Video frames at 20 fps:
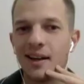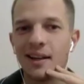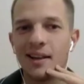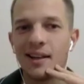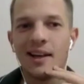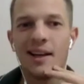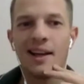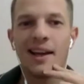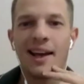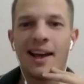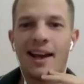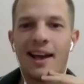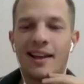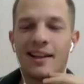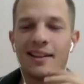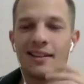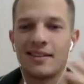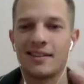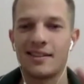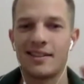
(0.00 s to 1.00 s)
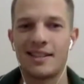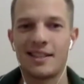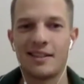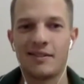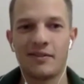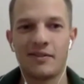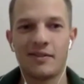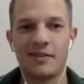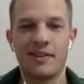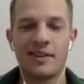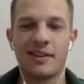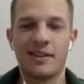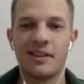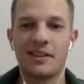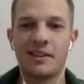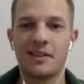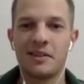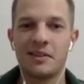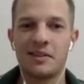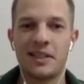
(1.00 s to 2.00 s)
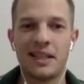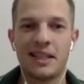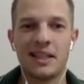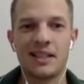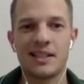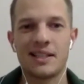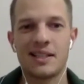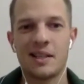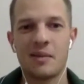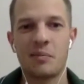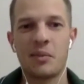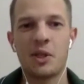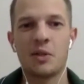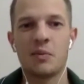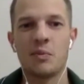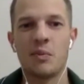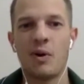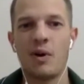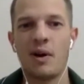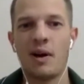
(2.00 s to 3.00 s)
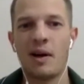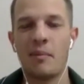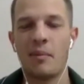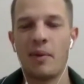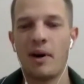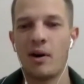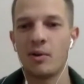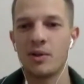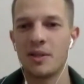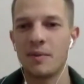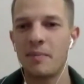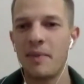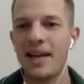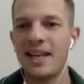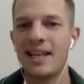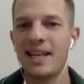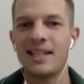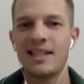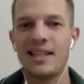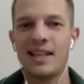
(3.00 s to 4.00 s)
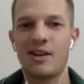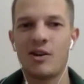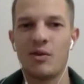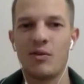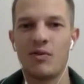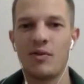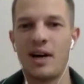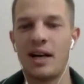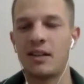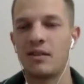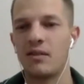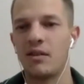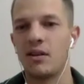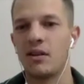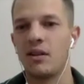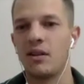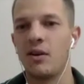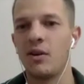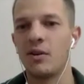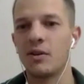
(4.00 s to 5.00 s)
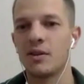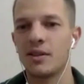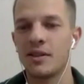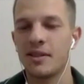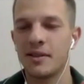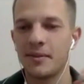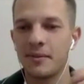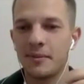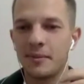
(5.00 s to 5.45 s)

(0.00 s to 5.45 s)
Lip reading: it. And Steve, tell us a bit more about the main idea of Encore Loans.